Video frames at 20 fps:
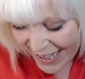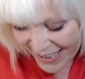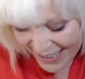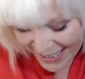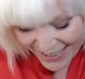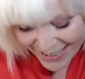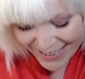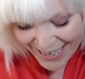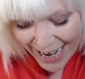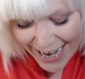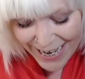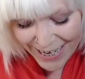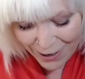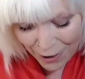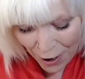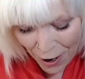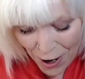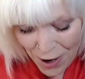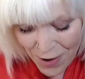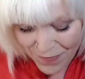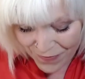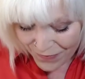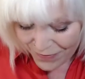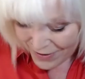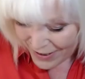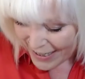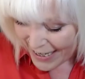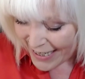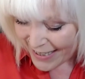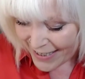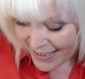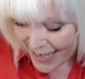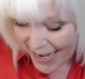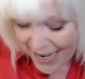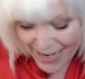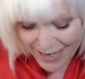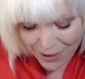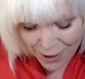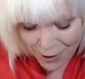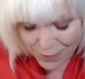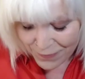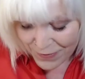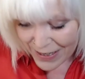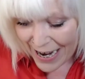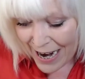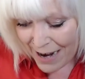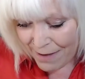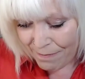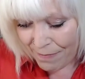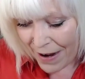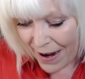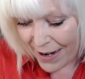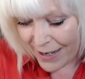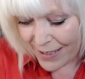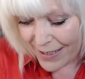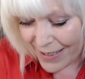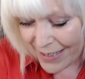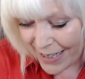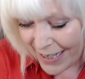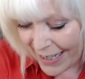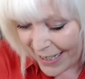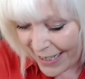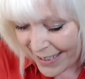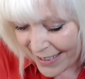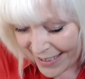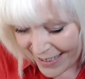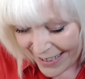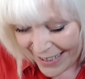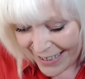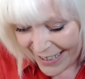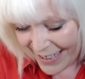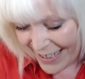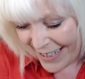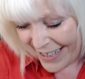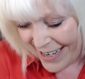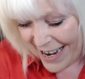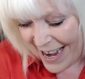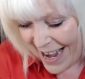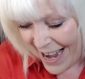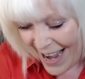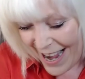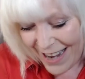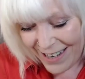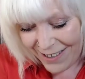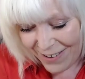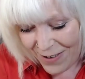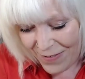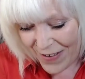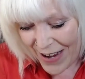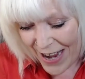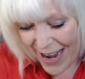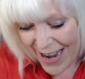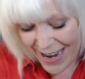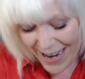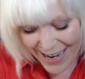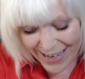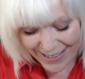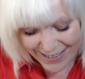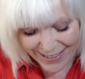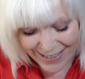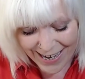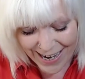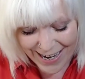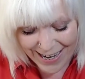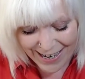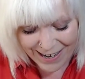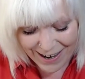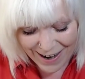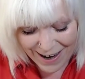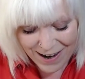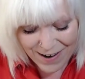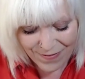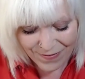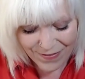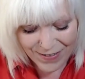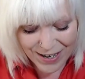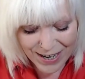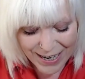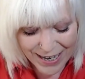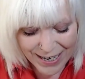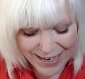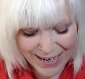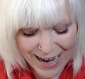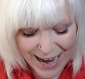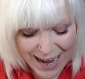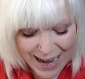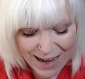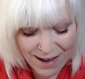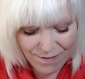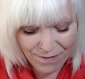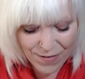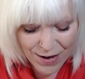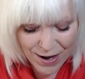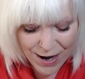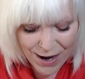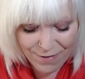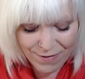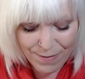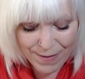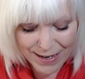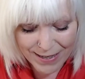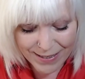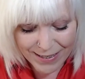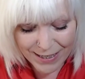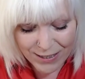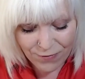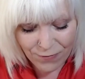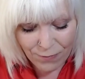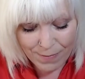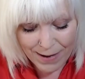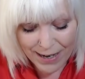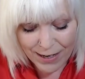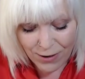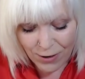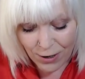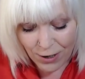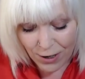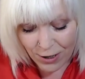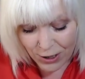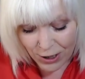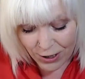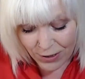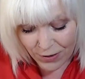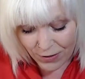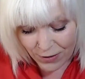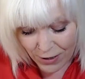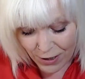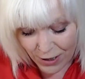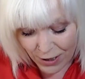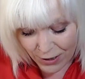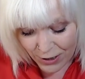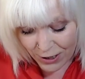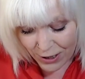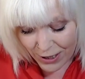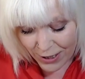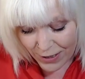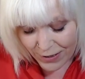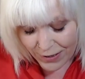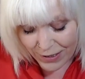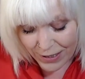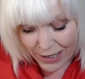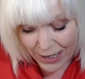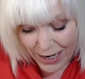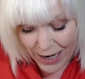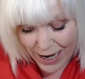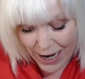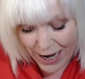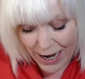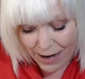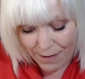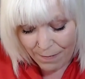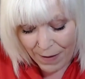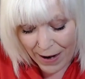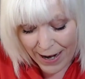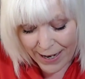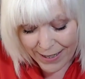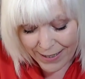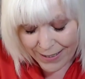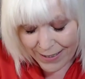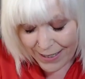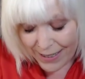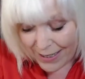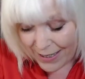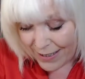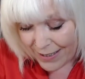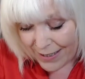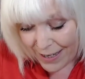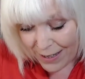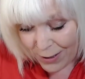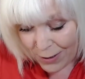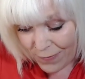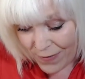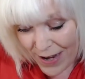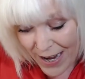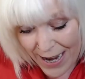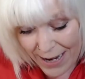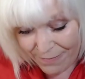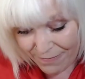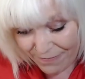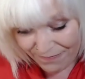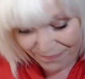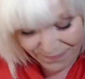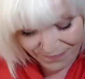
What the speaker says: This takeoff. It's takeoff time, Pisces. Yeah, I love it. It's takeoff. Yeah, a fairy message for my gorgeous Pisces. I love it.